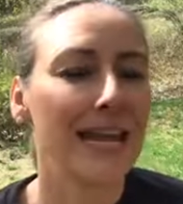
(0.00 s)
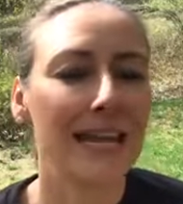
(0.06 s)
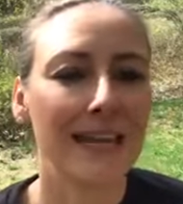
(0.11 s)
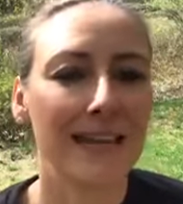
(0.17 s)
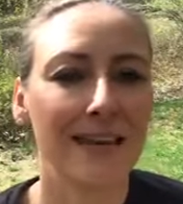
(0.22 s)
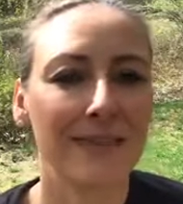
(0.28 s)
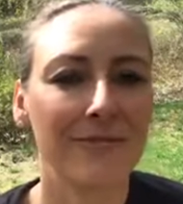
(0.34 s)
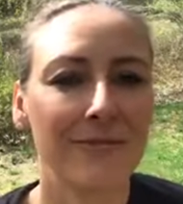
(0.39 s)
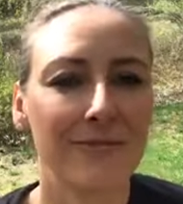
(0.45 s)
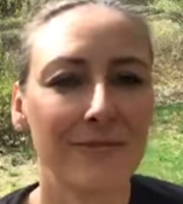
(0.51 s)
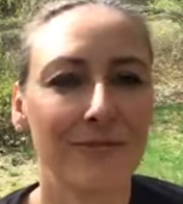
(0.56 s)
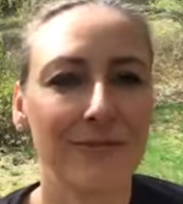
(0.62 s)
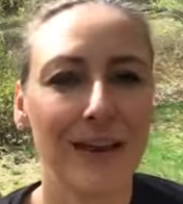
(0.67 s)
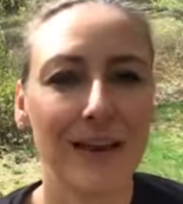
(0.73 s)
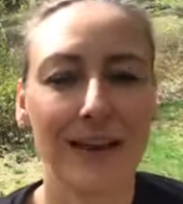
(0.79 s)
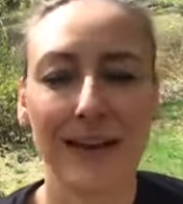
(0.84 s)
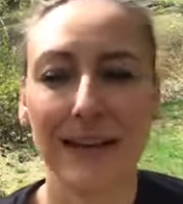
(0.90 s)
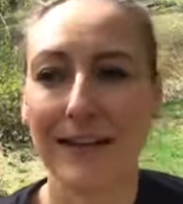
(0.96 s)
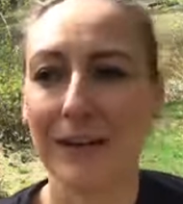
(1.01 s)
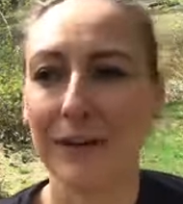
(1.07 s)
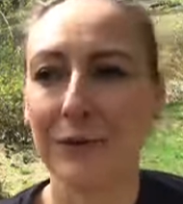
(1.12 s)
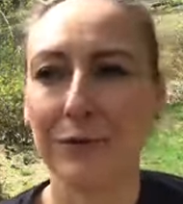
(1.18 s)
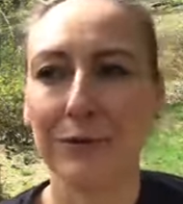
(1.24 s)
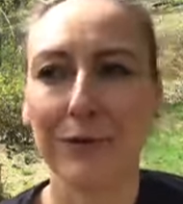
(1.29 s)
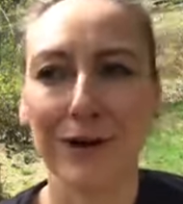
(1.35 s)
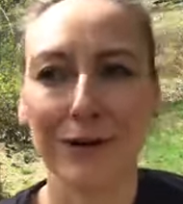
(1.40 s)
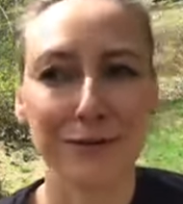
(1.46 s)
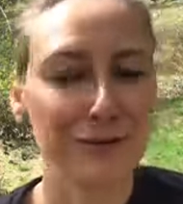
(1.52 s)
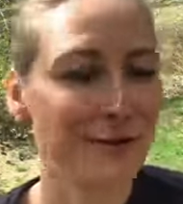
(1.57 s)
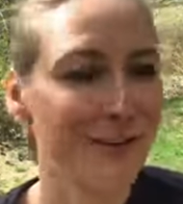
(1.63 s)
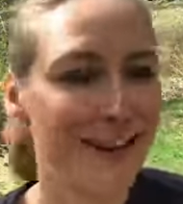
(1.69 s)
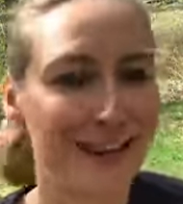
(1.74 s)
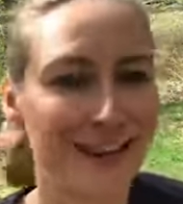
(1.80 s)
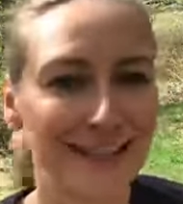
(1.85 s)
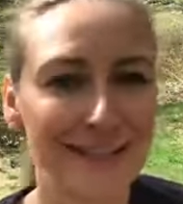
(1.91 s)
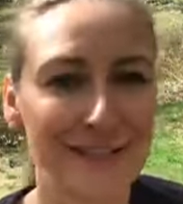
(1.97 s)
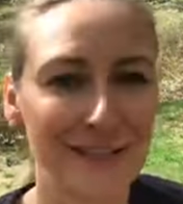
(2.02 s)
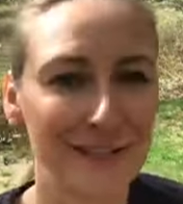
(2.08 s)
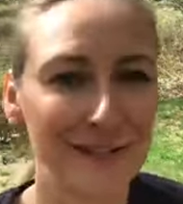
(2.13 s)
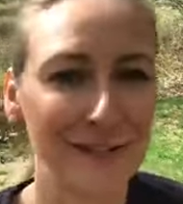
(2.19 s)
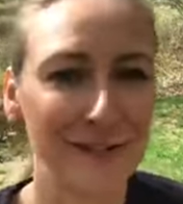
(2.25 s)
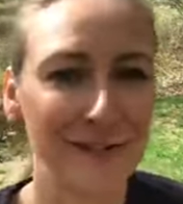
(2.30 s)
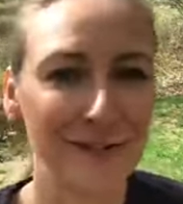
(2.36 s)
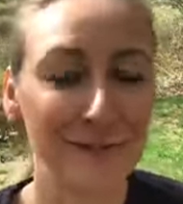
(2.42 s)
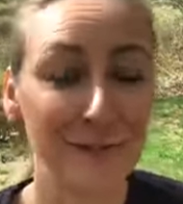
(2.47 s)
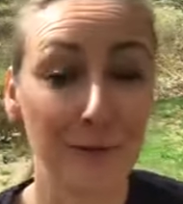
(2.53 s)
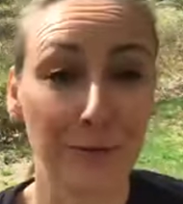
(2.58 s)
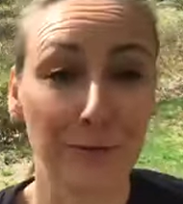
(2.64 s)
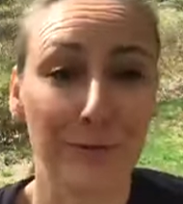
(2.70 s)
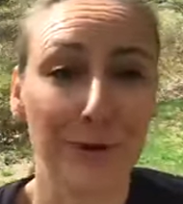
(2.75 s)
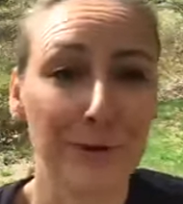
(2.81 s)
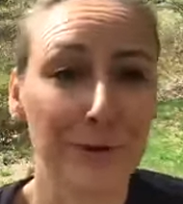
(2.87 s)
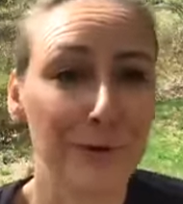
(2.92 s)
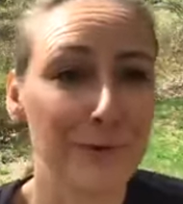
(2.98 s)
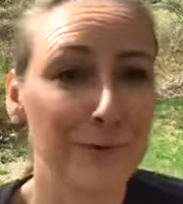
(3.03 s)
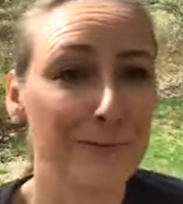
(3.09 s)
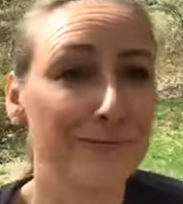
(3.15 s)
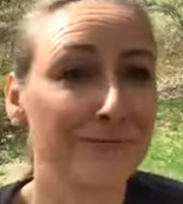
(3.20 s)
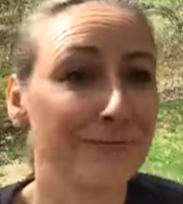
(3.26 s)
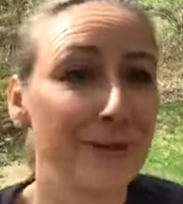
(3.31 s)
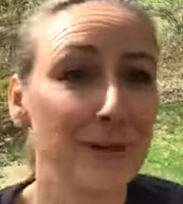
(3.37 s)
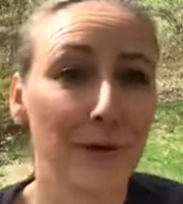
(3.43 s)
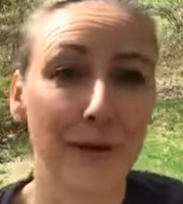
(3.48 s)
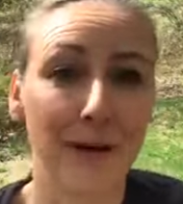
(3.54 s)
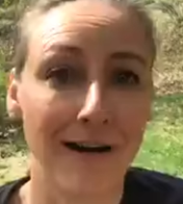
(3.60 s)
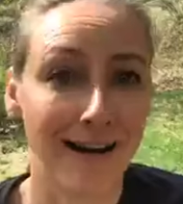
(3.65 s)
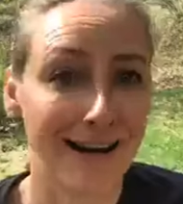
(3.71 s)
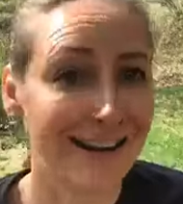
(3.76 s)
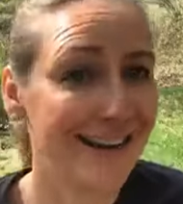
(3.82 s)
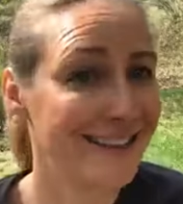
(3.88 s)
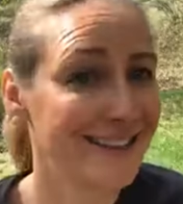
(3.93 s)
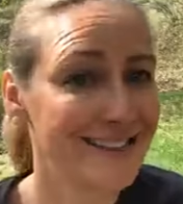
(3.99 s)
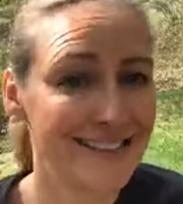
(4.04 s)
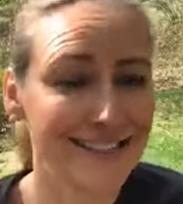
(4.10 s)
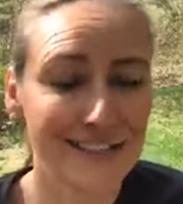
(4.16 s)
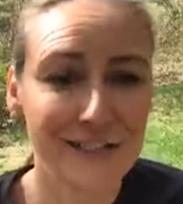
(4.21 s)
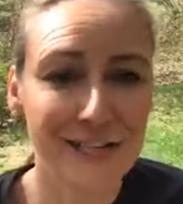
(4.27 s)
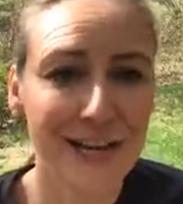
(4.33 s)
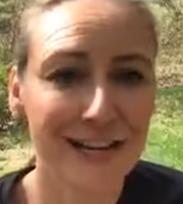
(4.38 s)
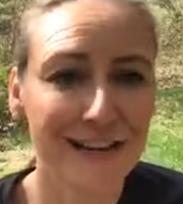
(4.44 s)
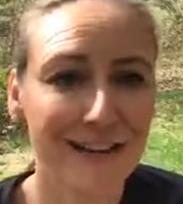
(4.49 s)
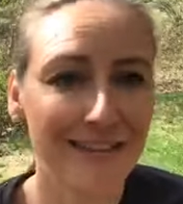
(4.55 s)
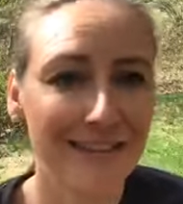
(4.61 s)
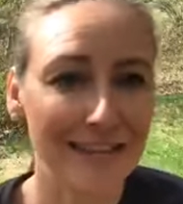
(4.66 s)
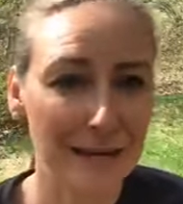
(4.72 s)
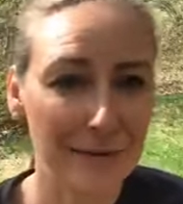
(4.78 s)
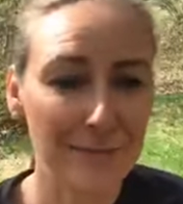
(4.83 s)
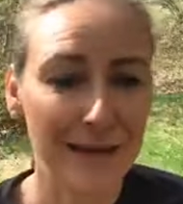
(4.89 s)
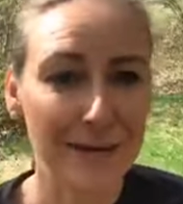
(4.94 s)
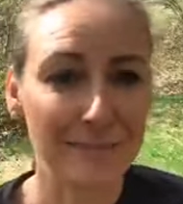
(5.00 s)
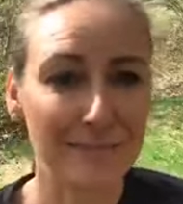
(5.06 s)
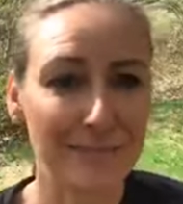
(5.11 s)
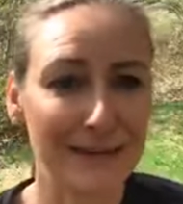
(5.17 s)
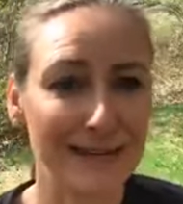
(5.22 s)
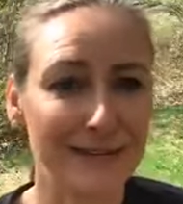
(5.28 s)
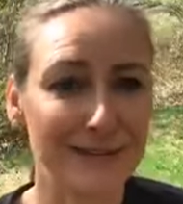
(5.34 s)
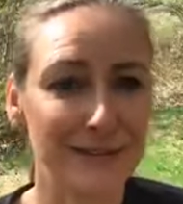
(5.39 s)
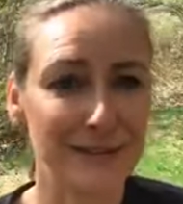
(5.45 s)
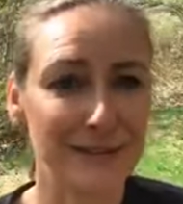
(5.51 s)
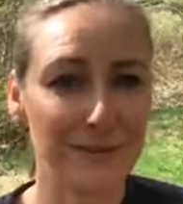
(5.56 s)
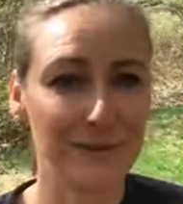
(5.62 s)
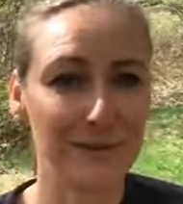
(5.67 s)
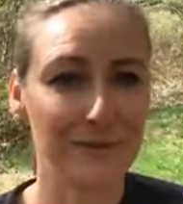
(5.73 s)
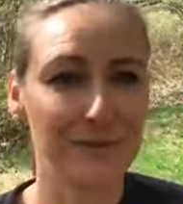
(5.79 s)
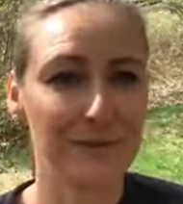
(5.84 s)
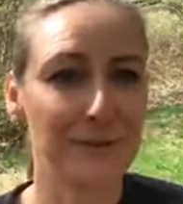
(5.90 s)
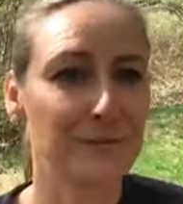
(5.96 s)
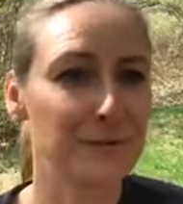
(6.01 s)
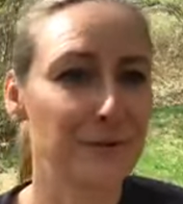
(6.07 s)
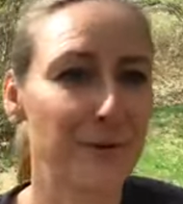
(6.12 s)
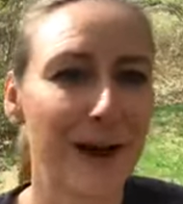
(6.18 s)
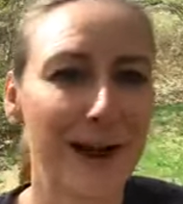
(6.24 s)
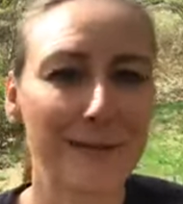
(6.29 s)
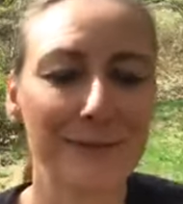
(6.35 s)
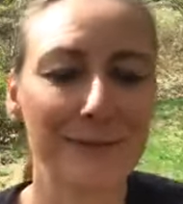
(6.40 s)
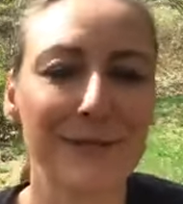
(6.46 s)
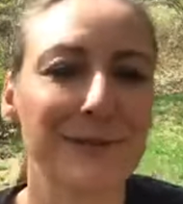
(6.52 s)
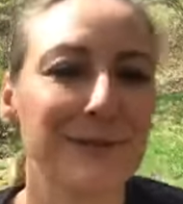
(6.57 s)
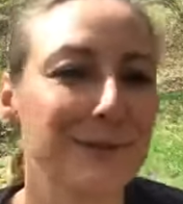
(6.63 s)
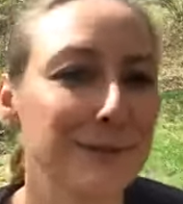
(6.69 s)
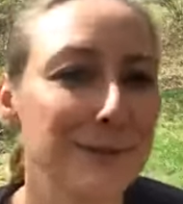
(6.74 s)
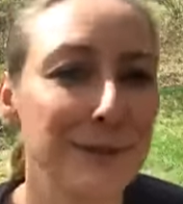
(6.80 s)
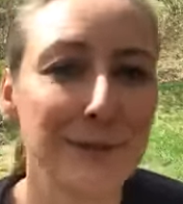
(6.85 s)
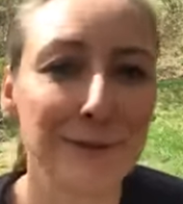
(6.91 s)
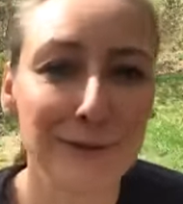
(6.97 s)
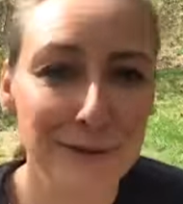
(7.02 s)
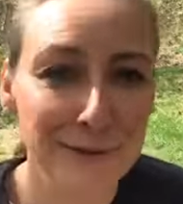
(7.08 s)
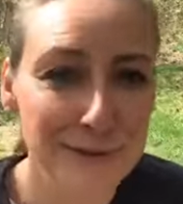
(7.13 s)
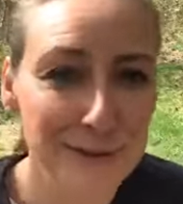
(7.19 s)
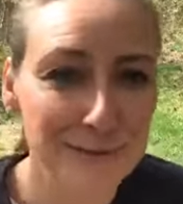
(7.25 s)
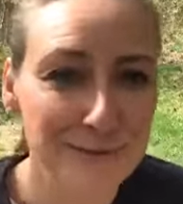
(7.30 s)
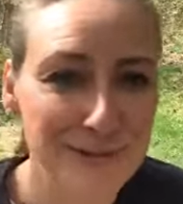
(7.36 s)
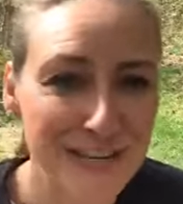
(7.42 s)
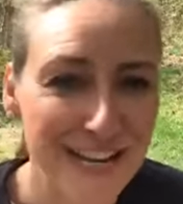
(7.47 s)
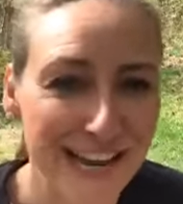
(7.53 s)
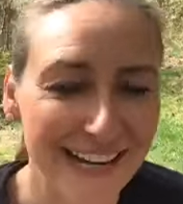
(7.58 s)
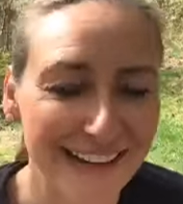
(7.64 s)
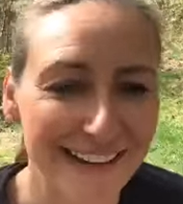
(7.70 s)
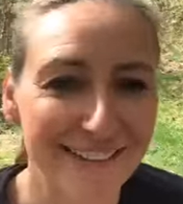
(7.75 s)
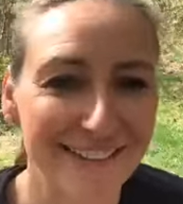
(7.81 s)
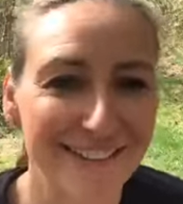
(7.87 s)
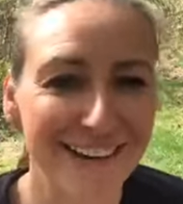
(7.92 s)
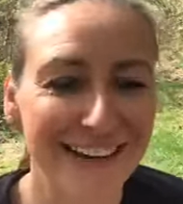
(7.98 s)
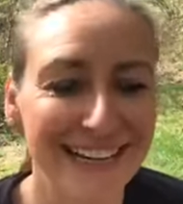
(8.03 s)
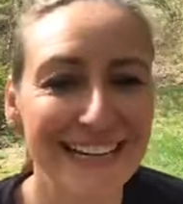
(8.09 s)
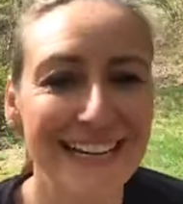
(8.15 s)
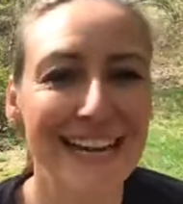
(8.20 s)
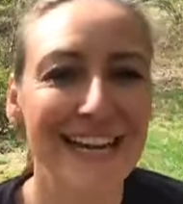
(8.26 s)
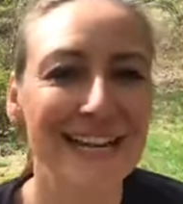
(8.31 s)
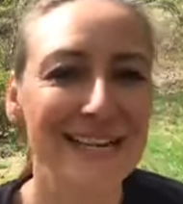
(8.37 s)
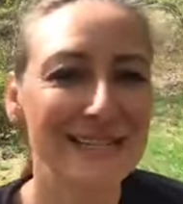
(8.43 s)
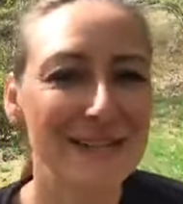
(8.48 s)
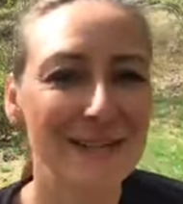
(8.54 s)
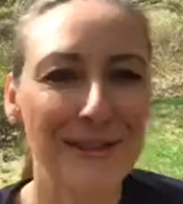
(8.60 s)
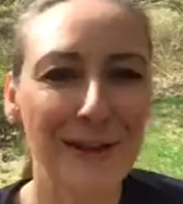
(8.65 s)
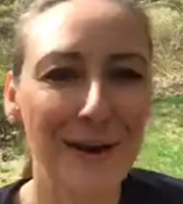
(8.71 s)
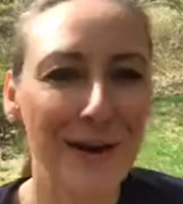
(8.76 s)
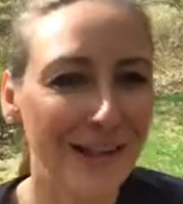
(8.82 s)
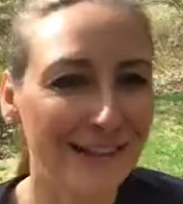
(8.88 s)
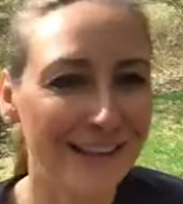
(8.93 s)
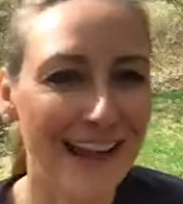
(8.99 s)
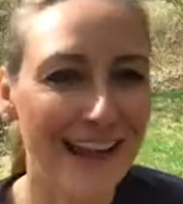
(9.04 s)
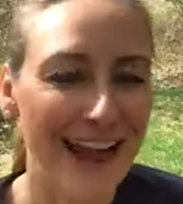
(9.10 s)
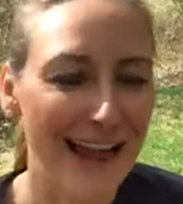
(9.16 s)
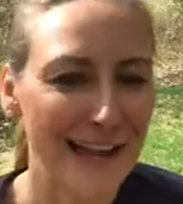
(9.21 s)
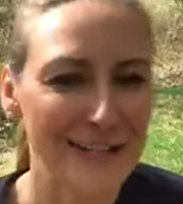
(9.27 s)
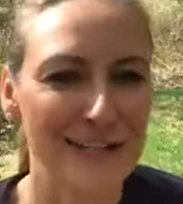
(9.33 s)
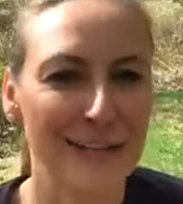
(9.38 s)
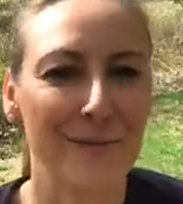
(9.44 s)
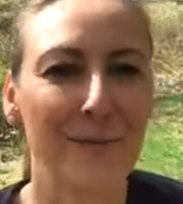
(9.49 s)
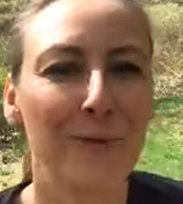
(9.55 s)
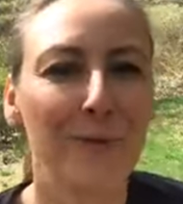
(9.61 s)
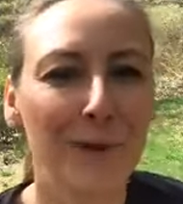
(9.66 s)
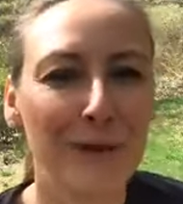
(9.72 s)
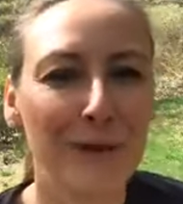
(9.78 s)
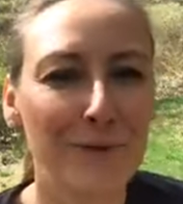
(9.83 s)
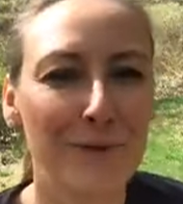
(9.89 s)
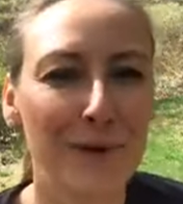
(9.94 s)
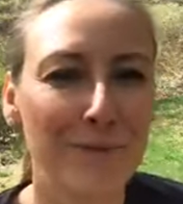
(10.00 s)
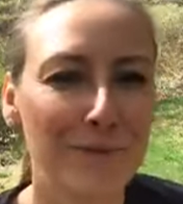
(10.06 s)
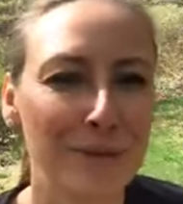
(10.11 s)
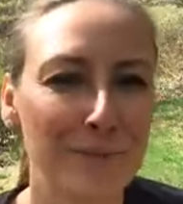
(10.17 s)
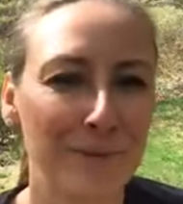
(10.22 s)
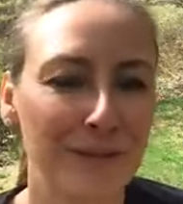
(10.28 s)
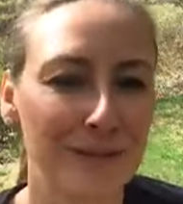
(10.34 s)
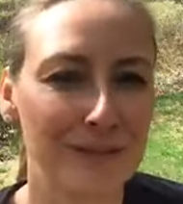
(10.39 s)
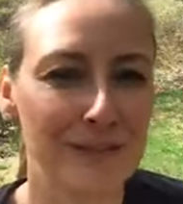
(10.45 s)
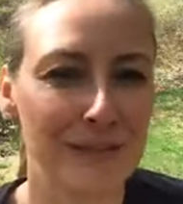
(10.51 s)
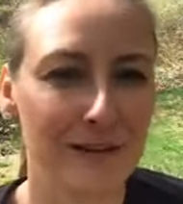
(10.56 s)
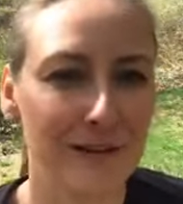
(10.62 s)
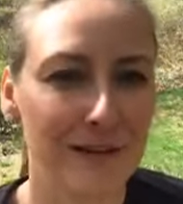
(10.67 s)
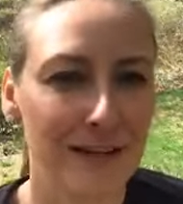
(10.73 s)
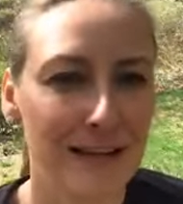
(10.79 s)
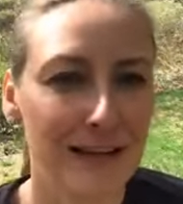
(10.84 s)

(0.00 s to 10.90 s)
If you are trying to grow your audience in a channel, then it might be to subscribe to your YouTube channel, right? So the call to action, what do you want people to do?